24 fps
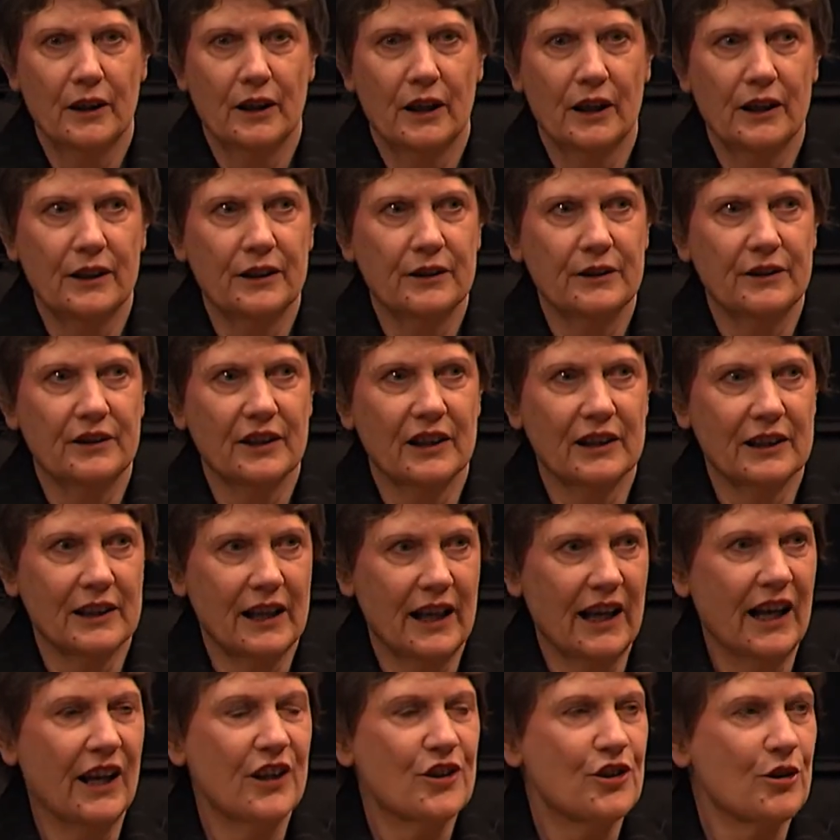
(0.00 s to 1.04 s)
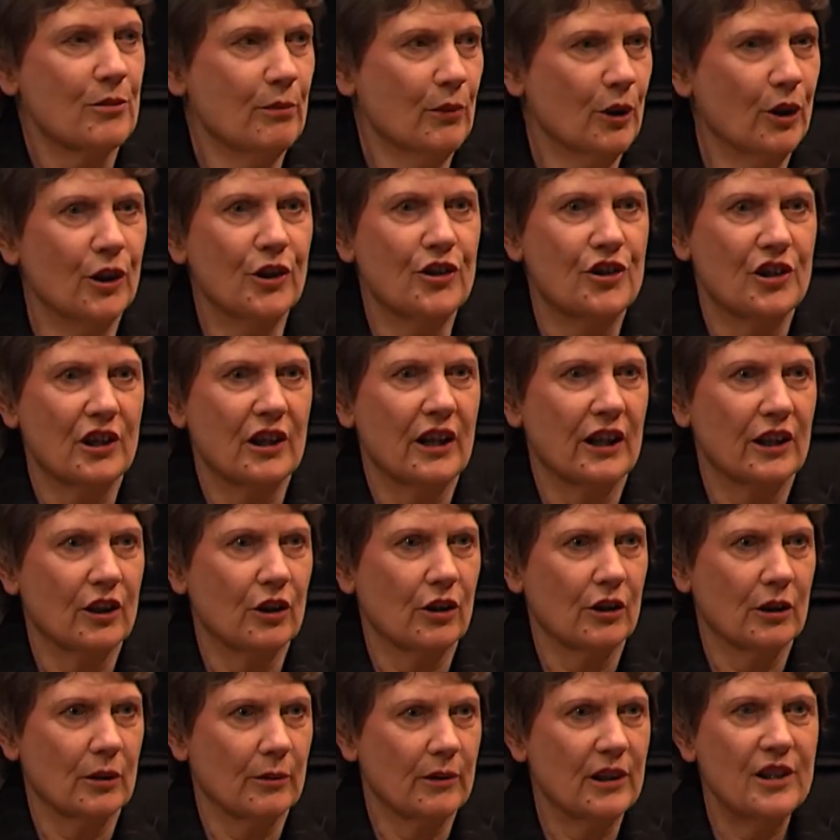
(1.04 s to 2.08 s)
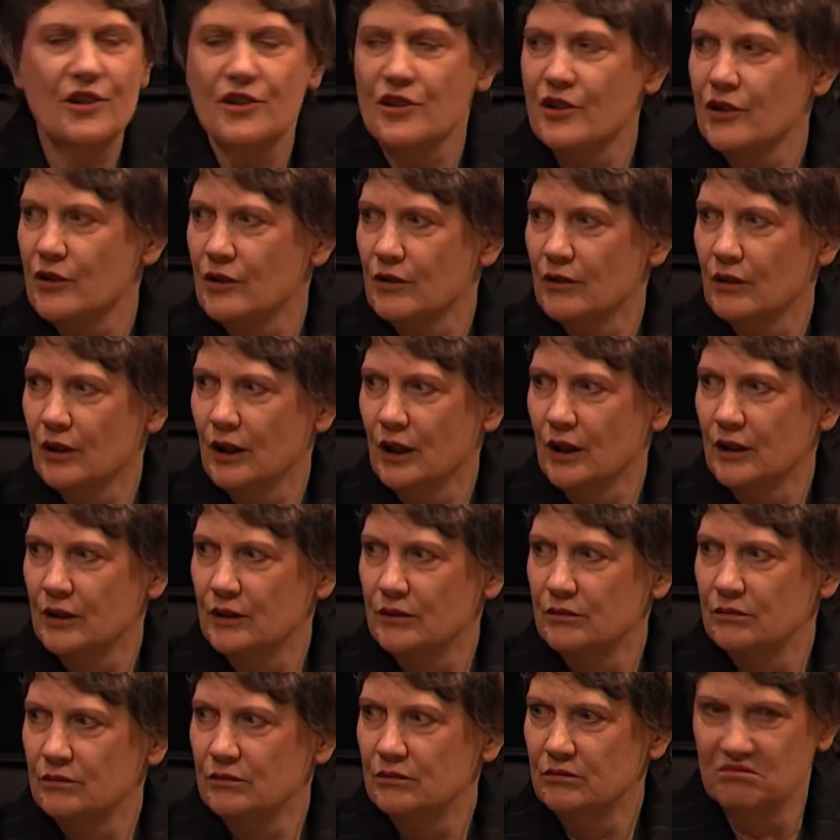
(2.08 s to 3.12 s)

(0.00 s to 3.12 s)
uh, the large emerging economies uh,